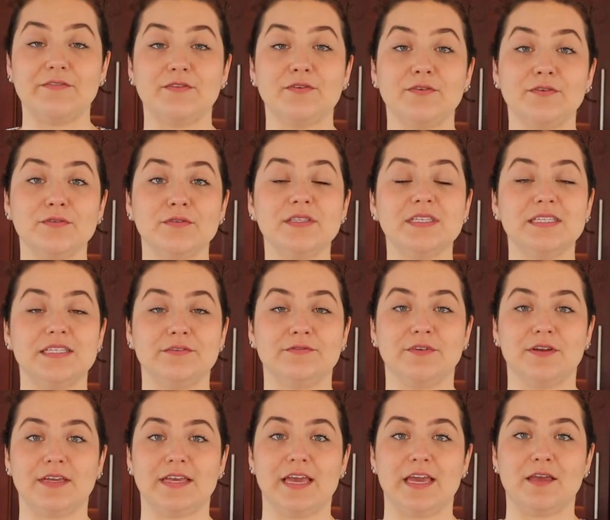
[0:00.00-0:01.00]
you use a
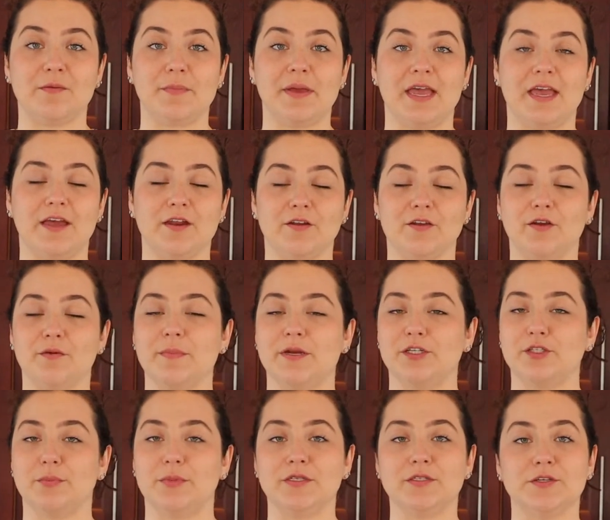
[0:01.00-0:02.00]
different cake pan, your
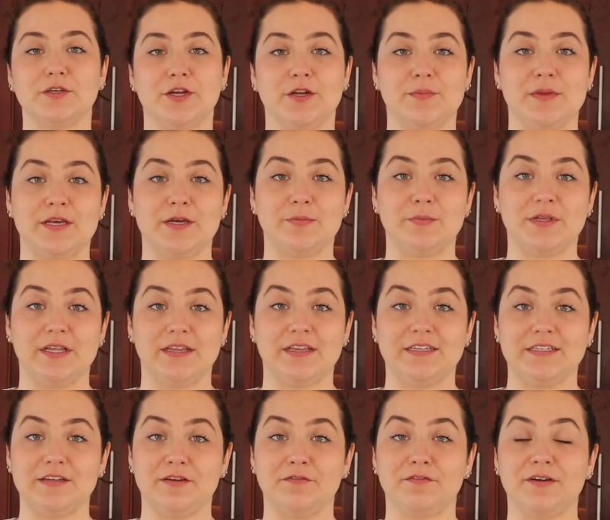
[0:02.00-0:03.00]
measurements are going to be
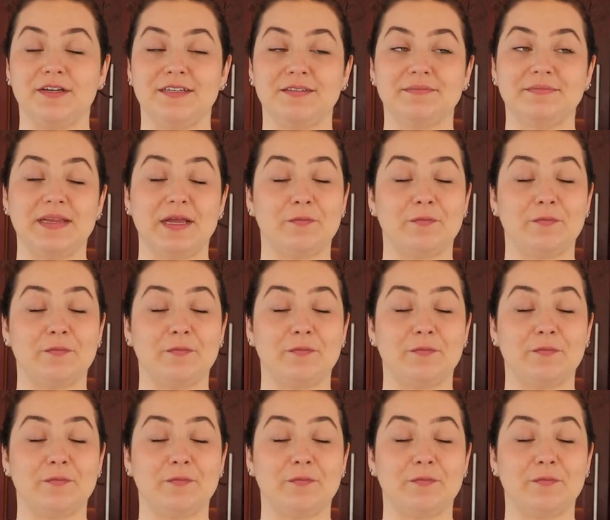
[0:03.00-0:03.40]
completely different.